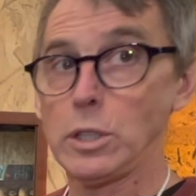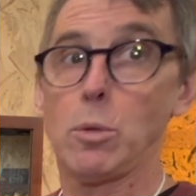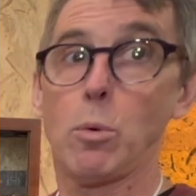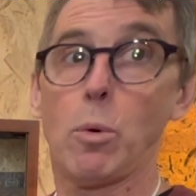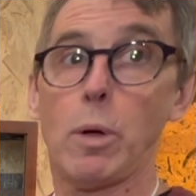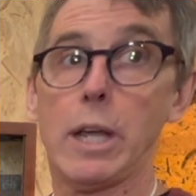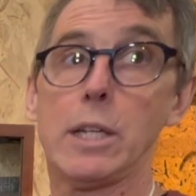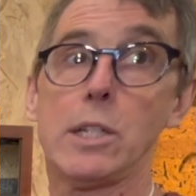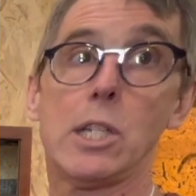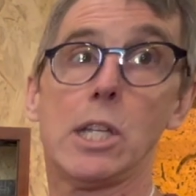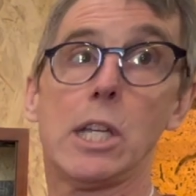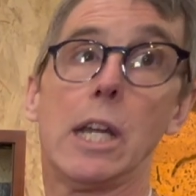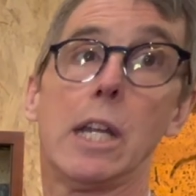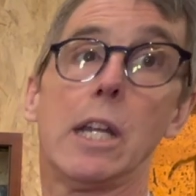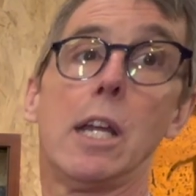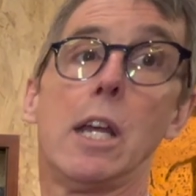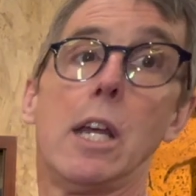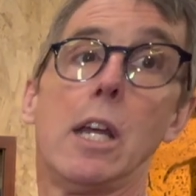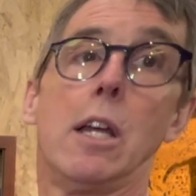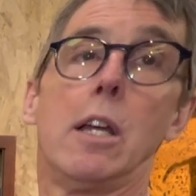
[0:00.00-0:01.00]
way to get
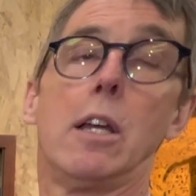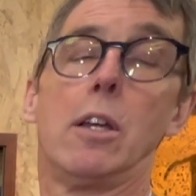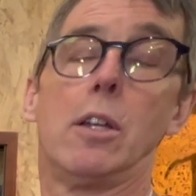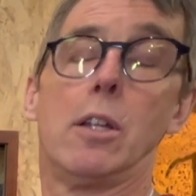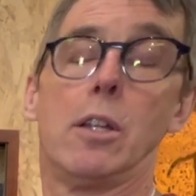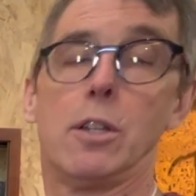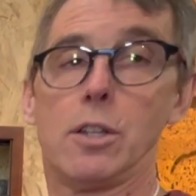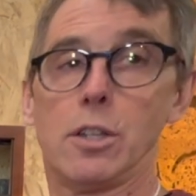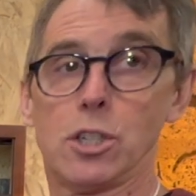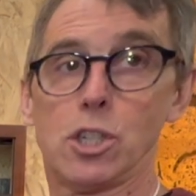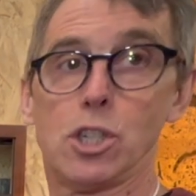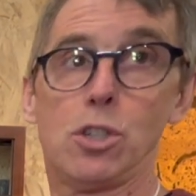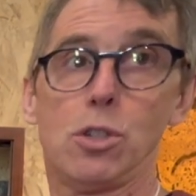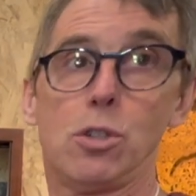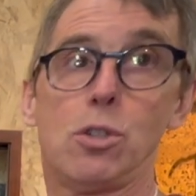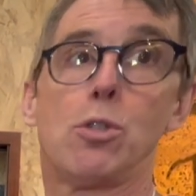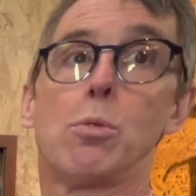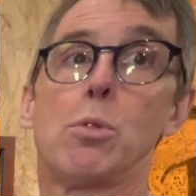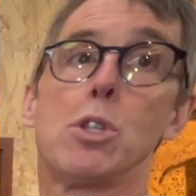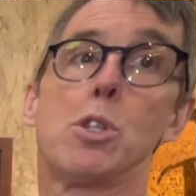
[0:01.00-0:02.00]
the shoe
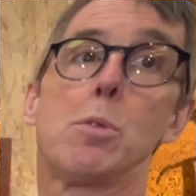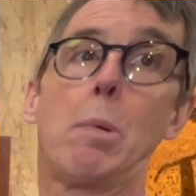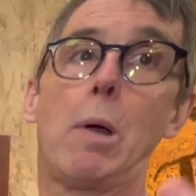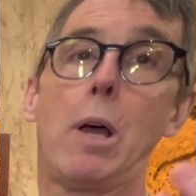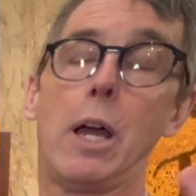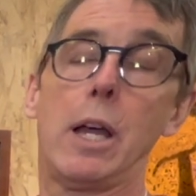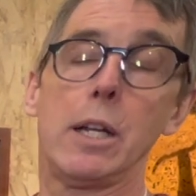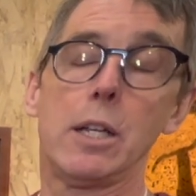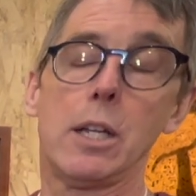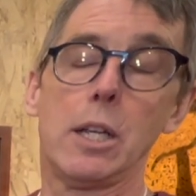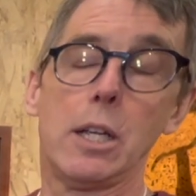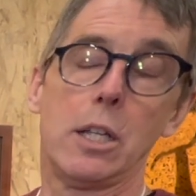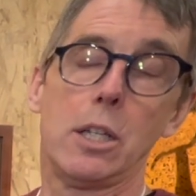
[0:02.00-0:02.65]
to respond